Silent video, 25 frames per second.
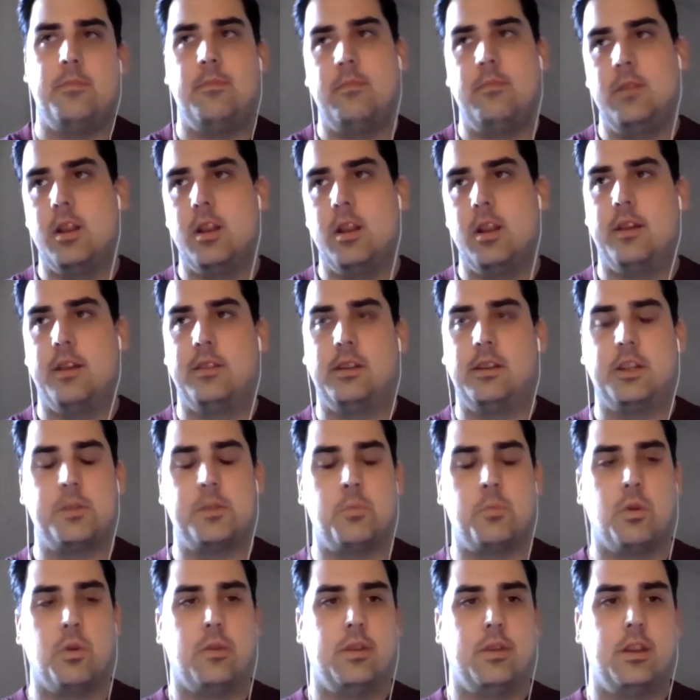I think it's
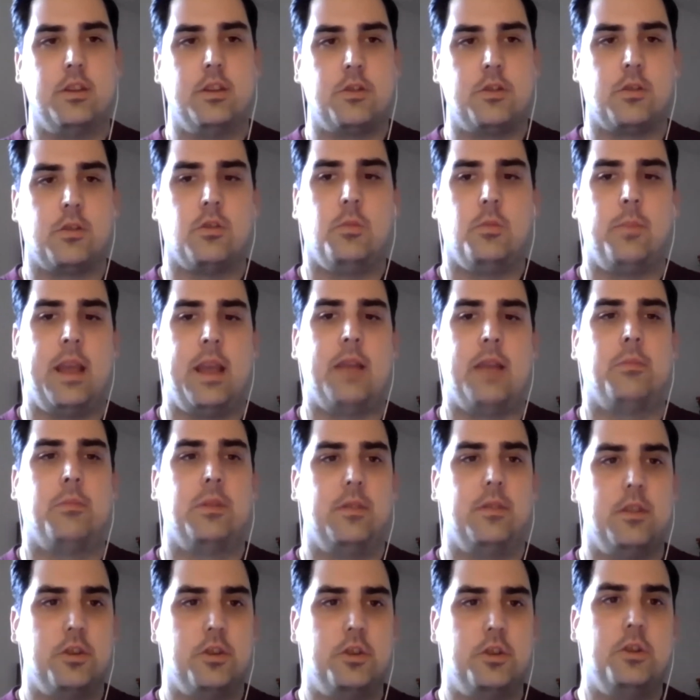more of an internal bandwidth
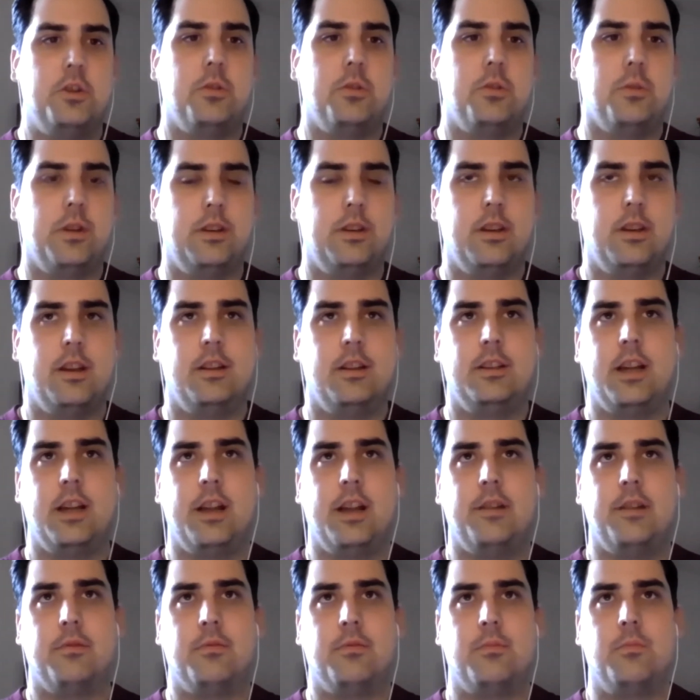issue and
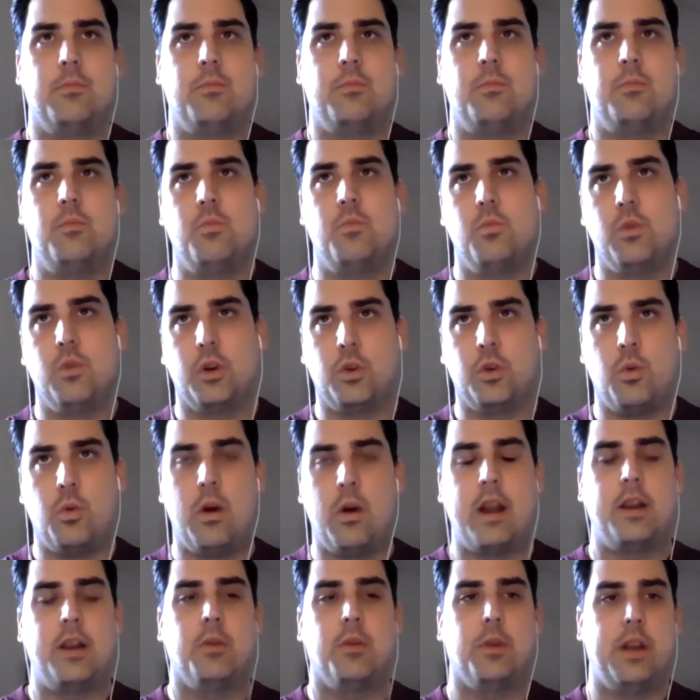kind of
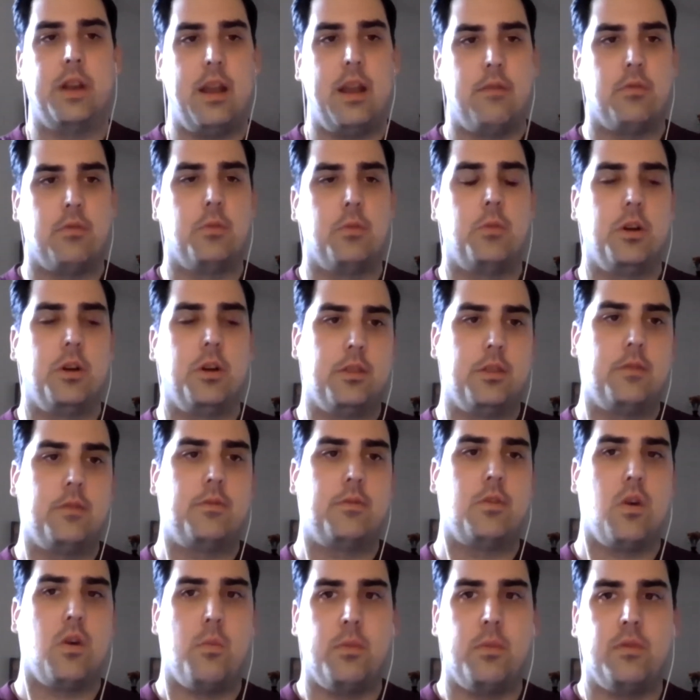requiring everyone at the
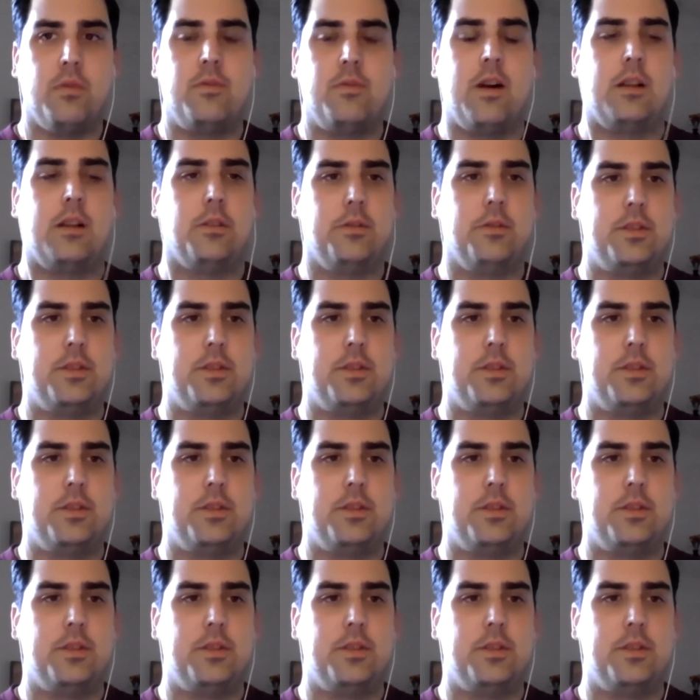firm to follow the